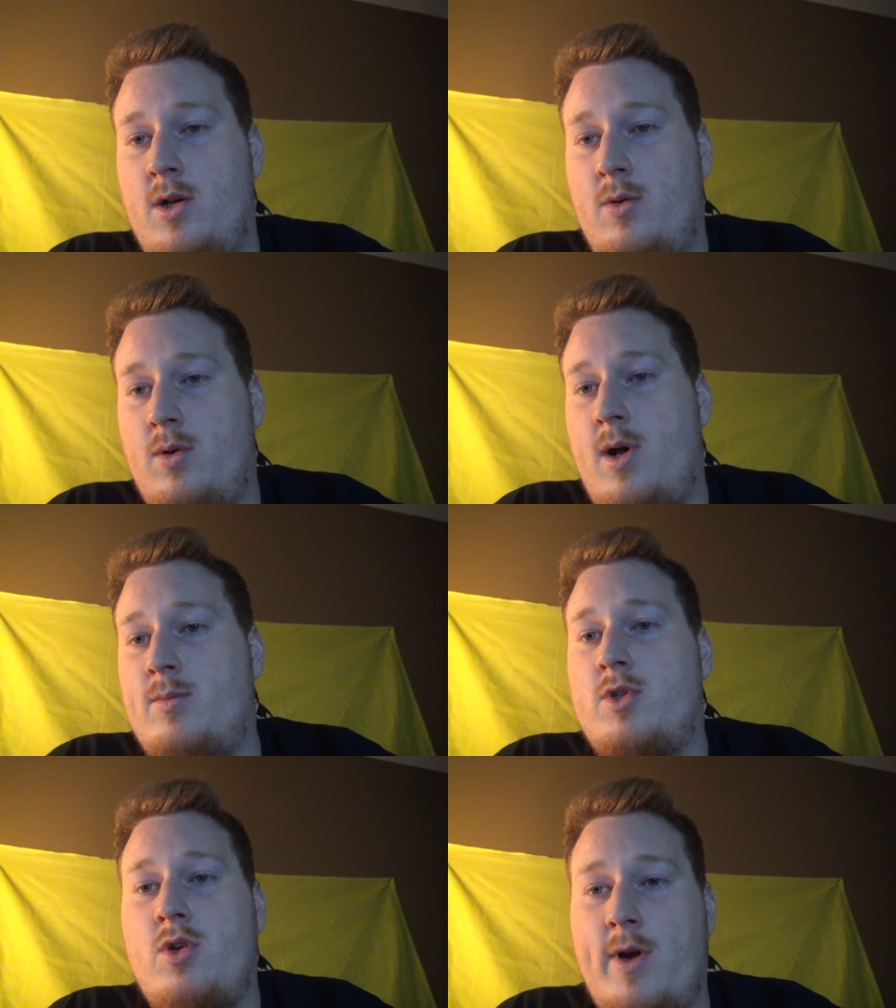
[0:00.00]
Well,
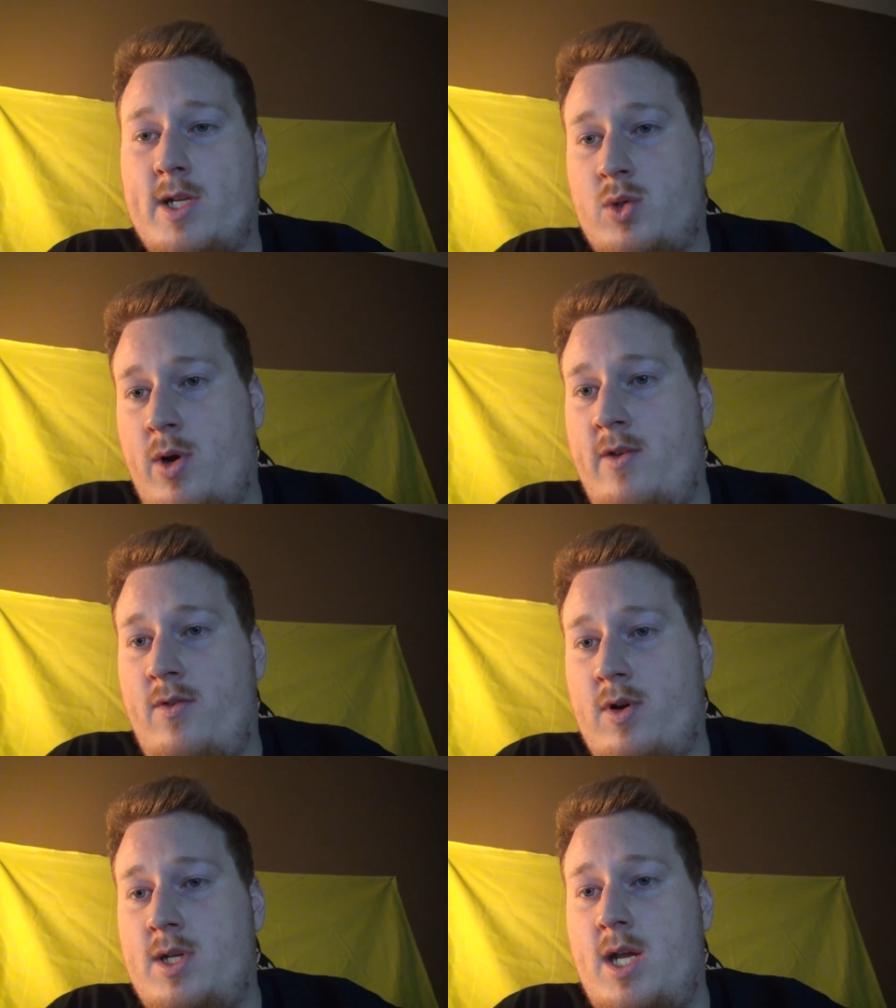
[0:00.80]
I'm sorry. It's
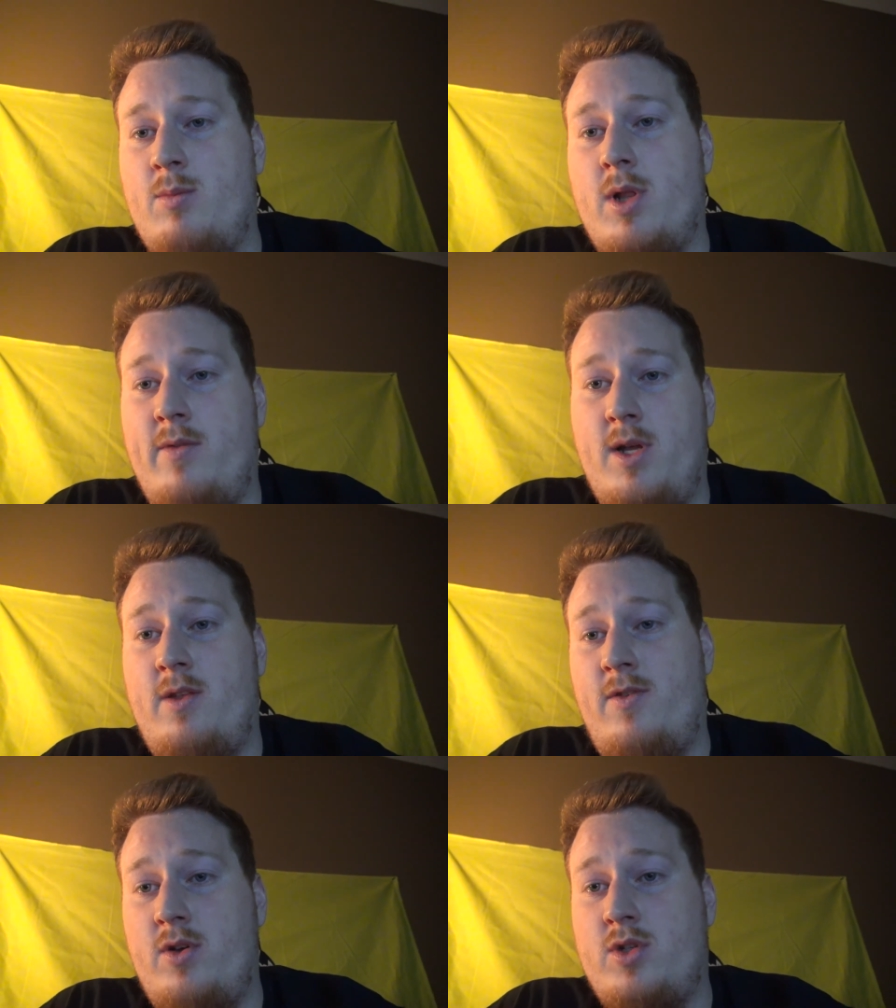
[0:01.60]
2014. We're living in the
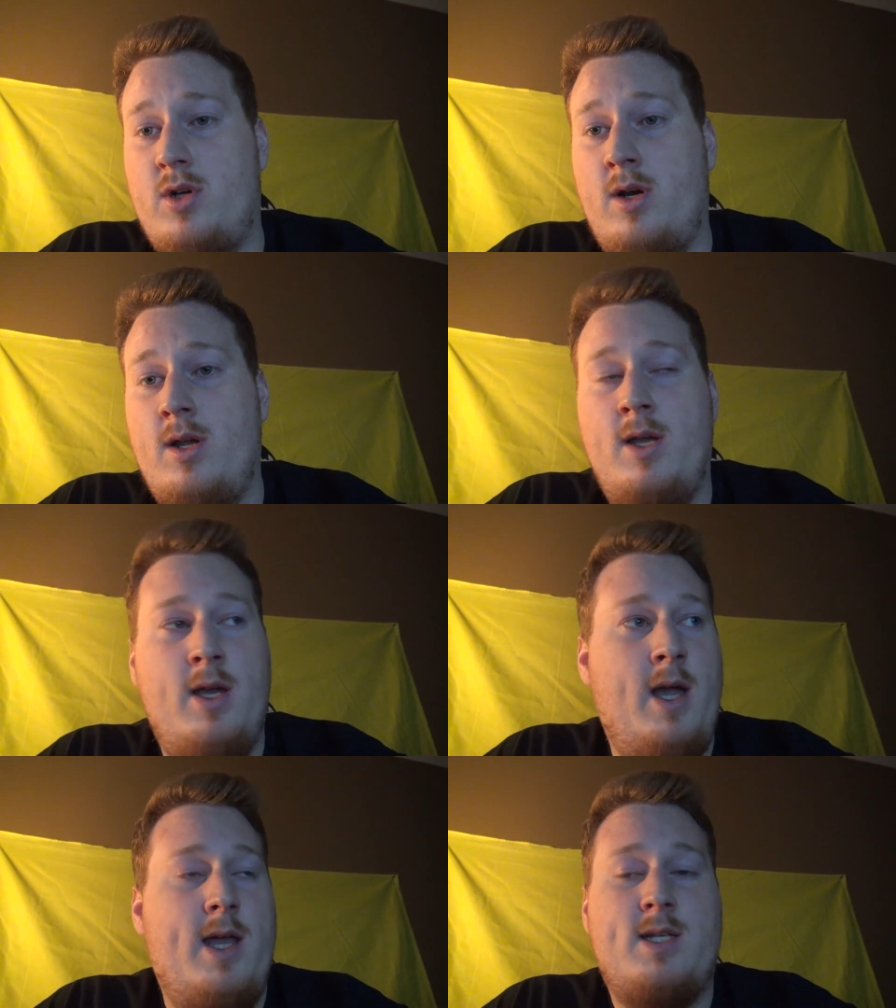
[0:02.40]
future.
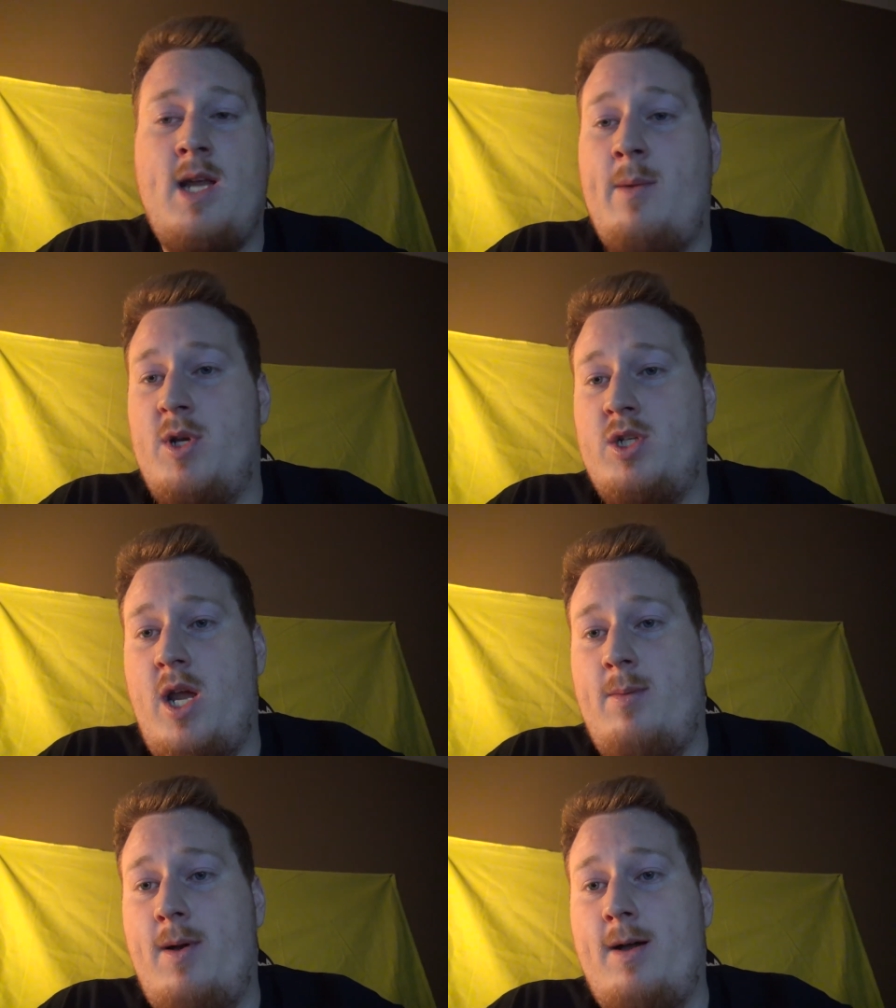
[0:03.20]
And it's time to
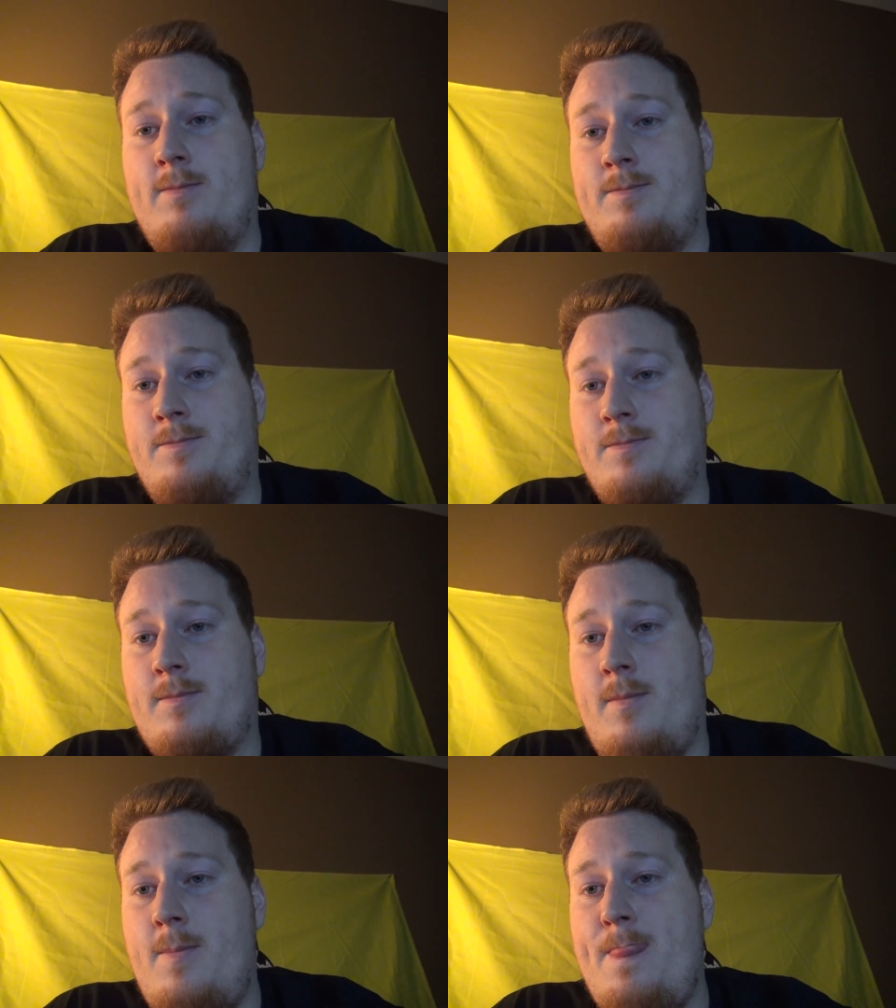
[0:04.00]
shape up
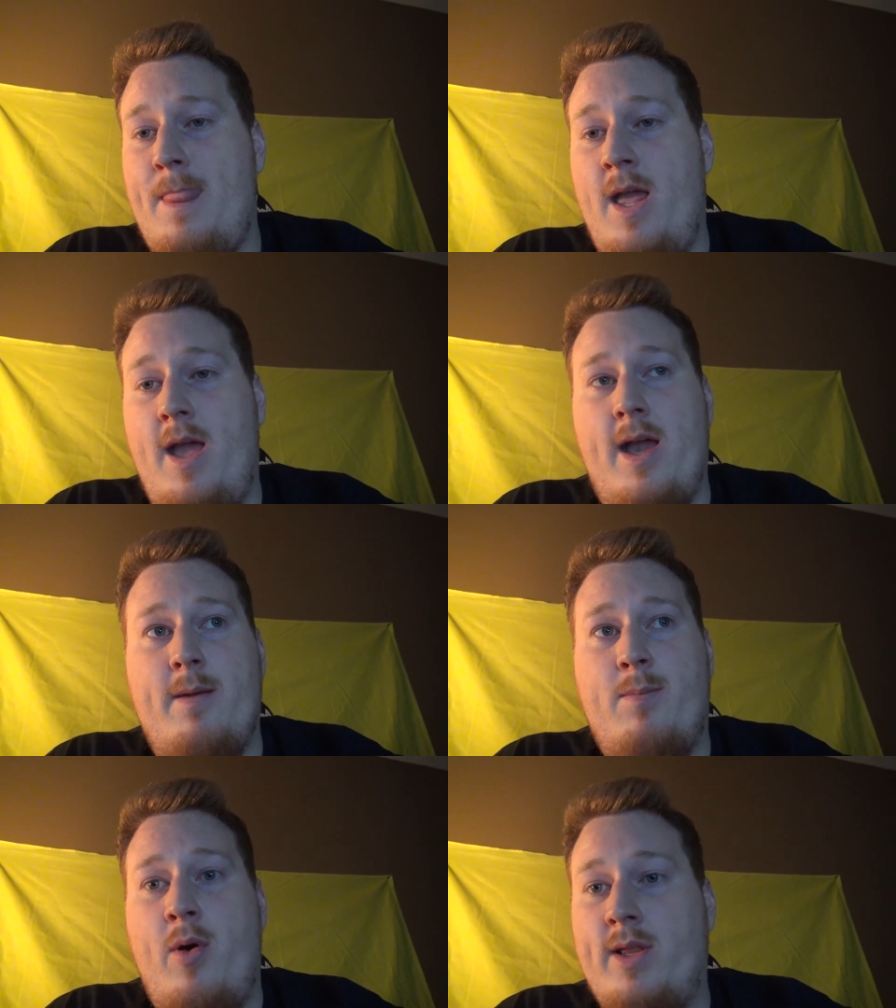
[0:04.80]

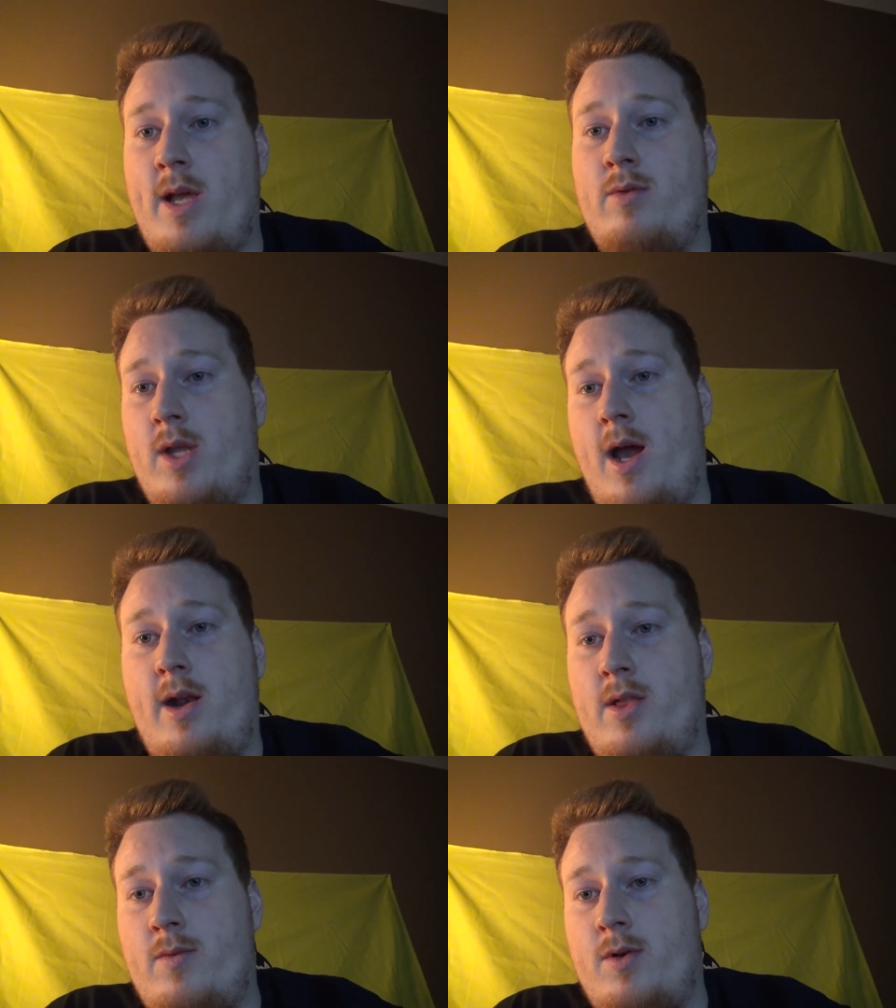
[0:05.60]
and point out the gun
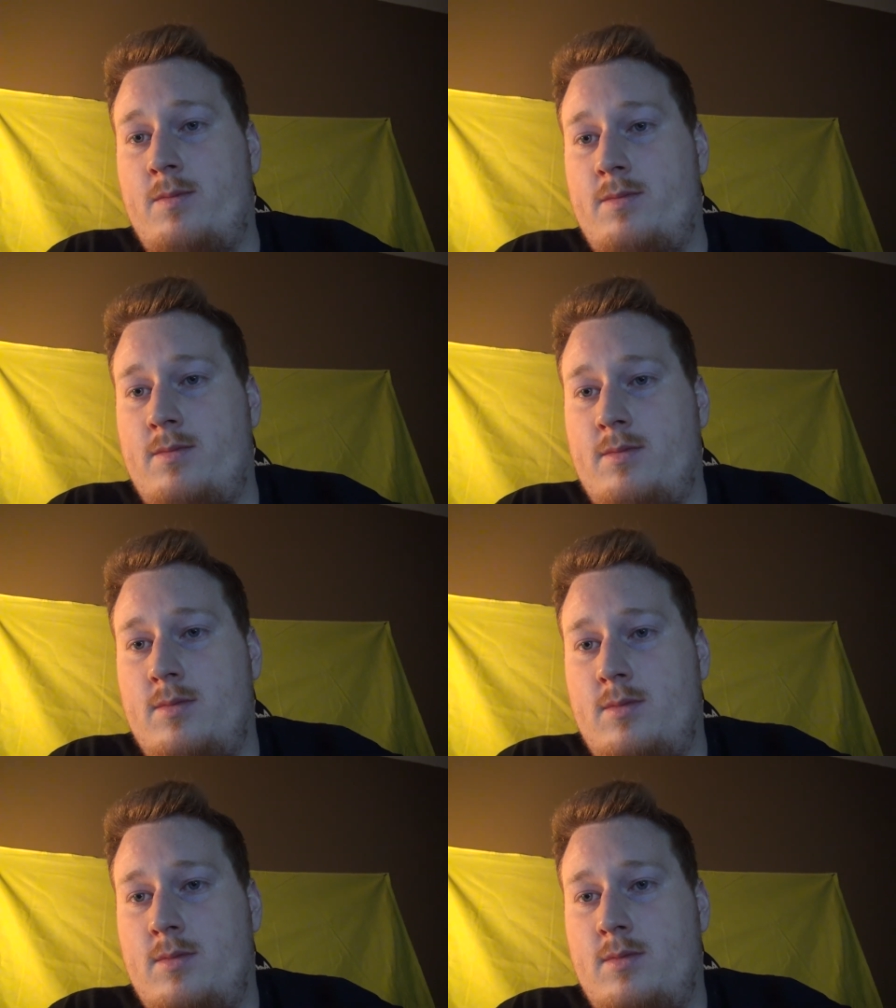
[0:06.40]
in the room.
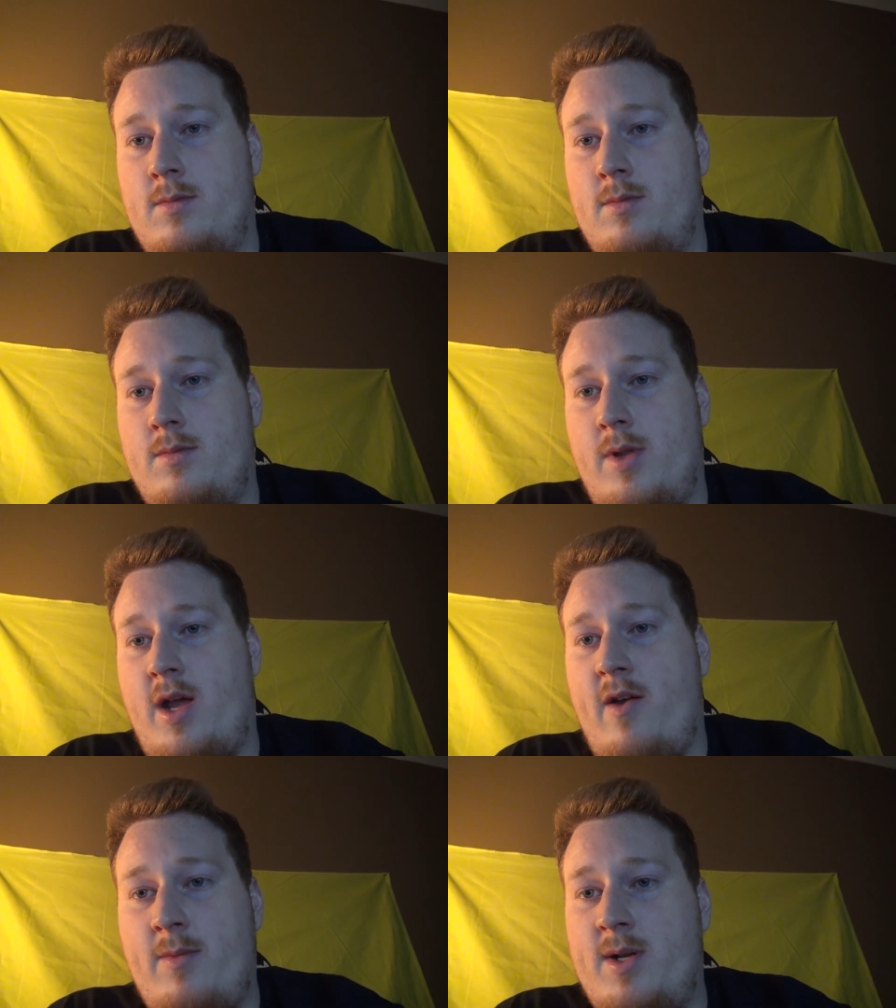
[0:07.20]
The
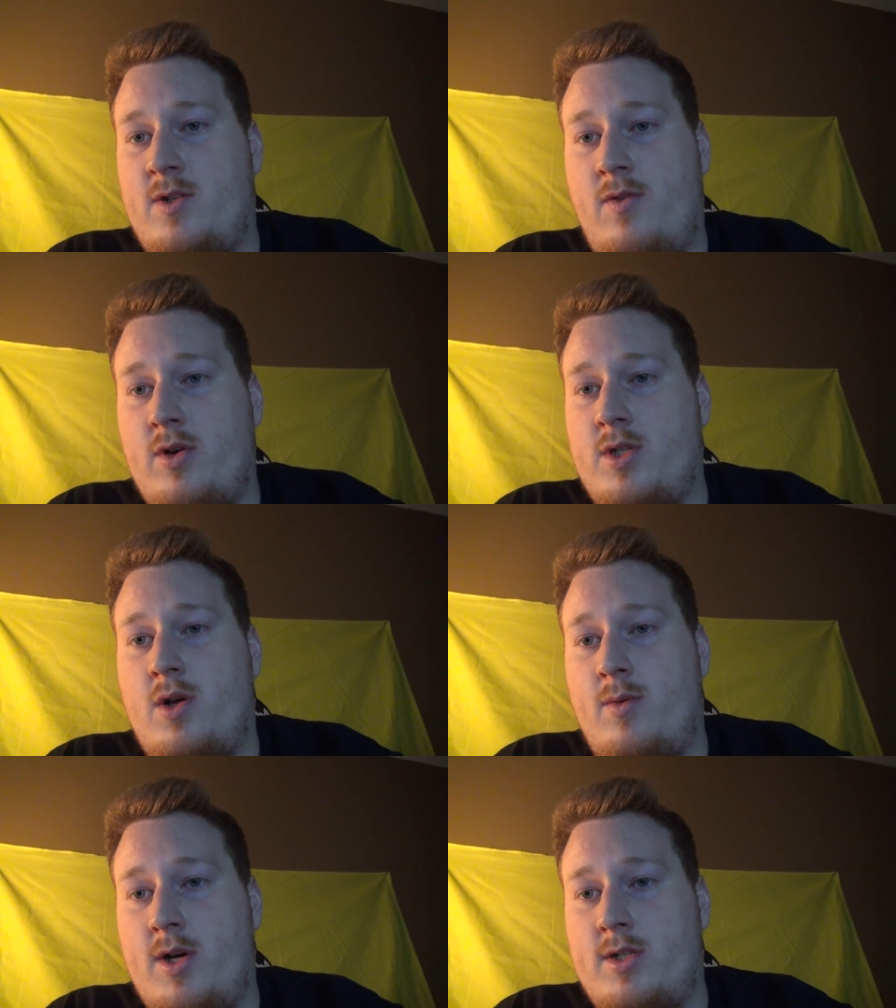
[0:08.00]
government is force and
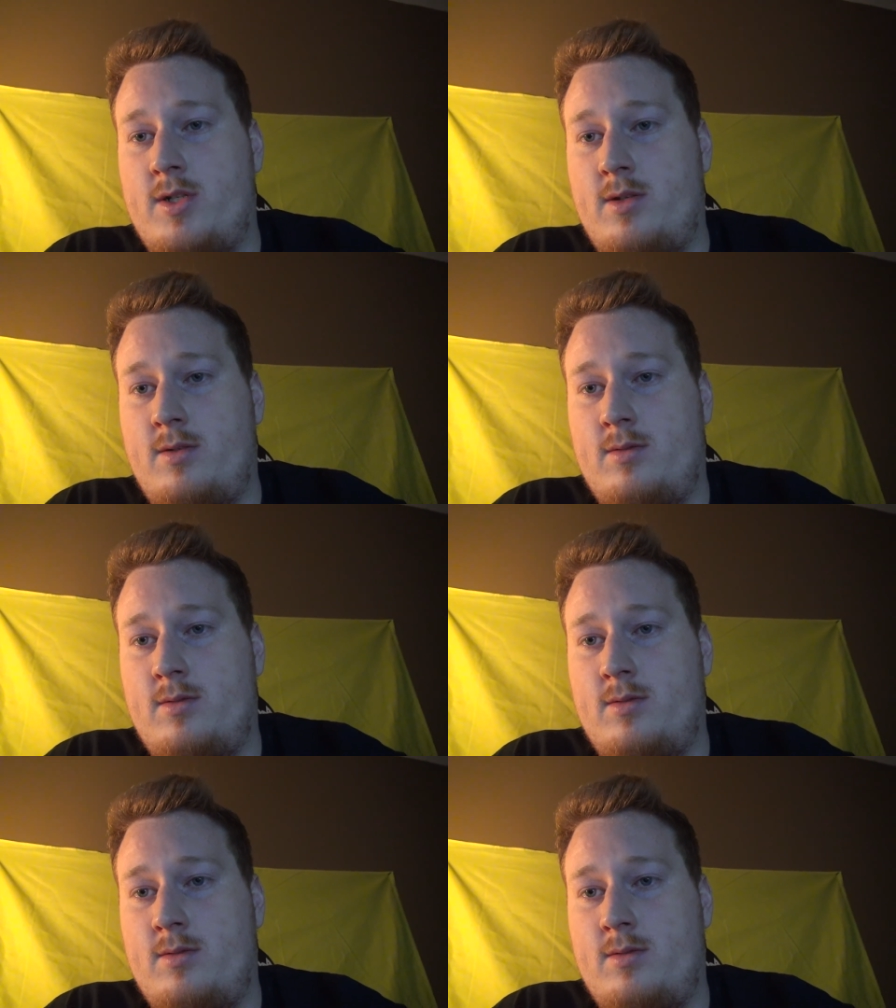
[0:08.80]
coercion.